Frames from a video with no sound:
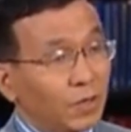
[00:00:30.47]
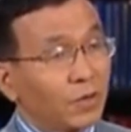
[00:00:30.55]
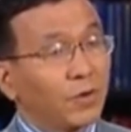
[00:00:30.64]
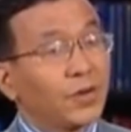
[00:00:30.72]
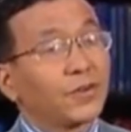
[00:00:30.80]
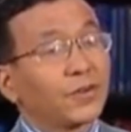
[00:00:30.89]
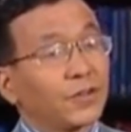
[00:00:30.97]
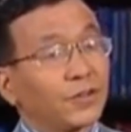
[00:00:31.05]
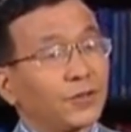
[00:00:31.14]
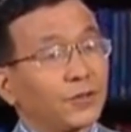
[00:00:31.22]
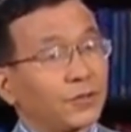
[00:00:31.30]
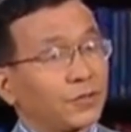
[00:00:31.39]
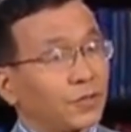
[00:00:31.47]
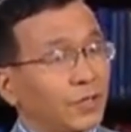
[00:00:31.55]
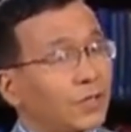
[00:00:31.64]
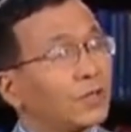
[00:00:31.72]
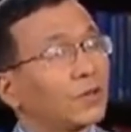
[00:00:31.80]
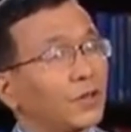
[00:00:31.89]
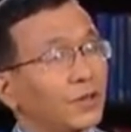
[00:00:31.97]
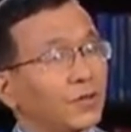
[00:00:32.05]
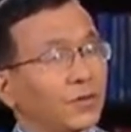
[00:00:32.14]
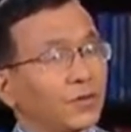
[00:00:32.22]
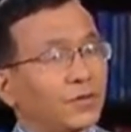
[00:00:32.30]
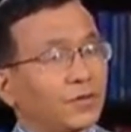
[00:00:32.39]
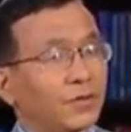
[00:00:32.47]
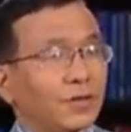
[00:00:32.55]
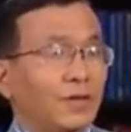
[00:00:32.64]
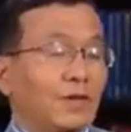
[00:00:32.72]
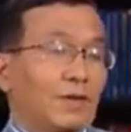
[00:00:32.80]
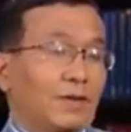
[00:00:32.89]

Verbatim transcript: more importantly, pursuing